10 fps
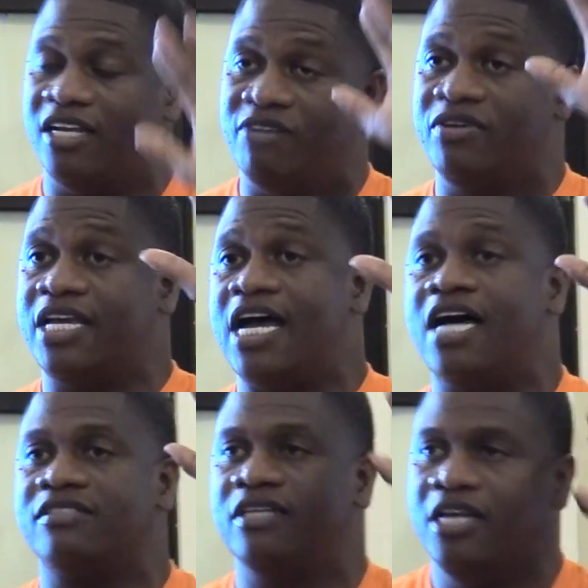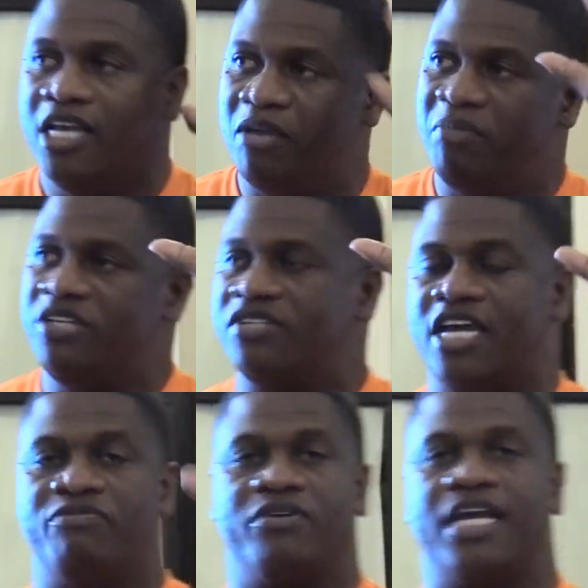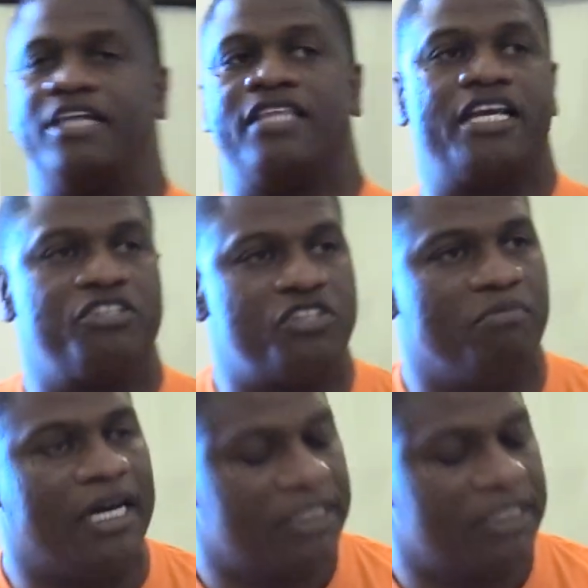Love you guys, and be safe, okay? Thank you.